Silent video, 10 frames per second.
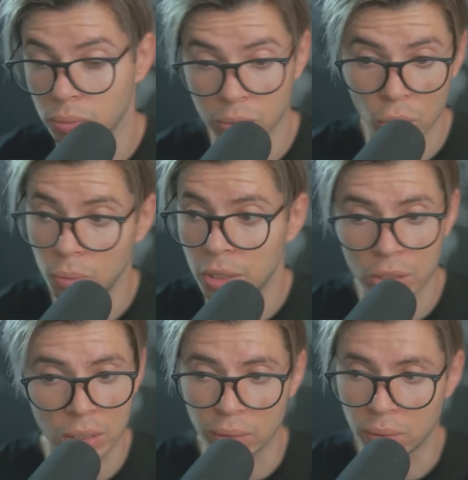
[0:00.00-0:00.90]
so
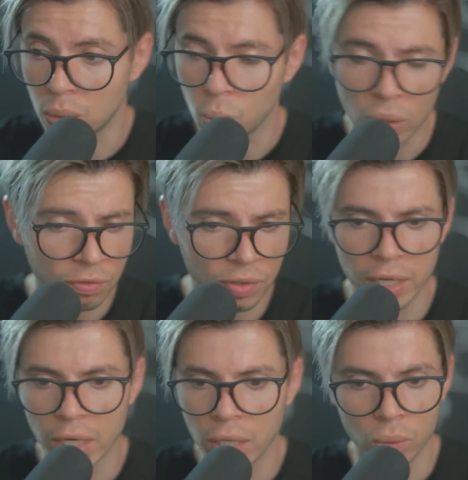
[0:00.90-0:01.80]
much in one
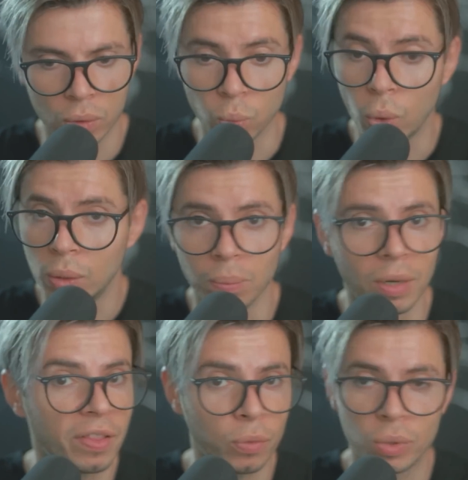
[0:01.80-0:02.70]
video or in 1
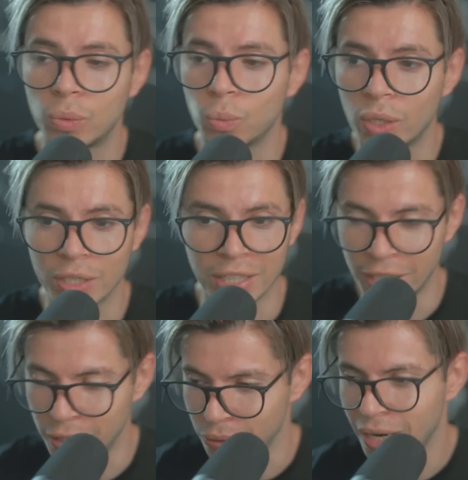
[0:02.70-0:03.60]
month or in 1
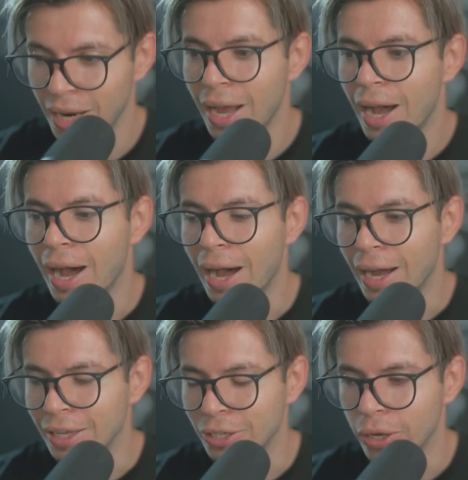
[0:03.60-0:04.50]
year,
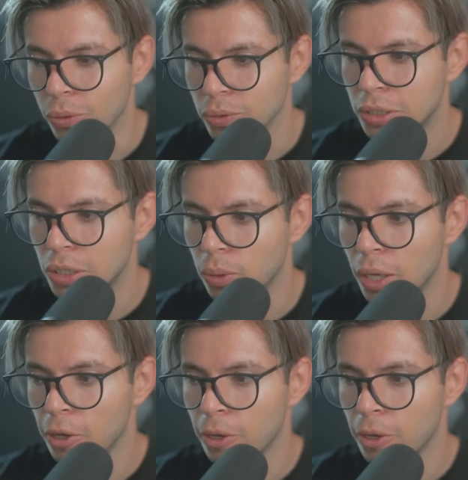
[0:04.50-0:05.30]
you know. So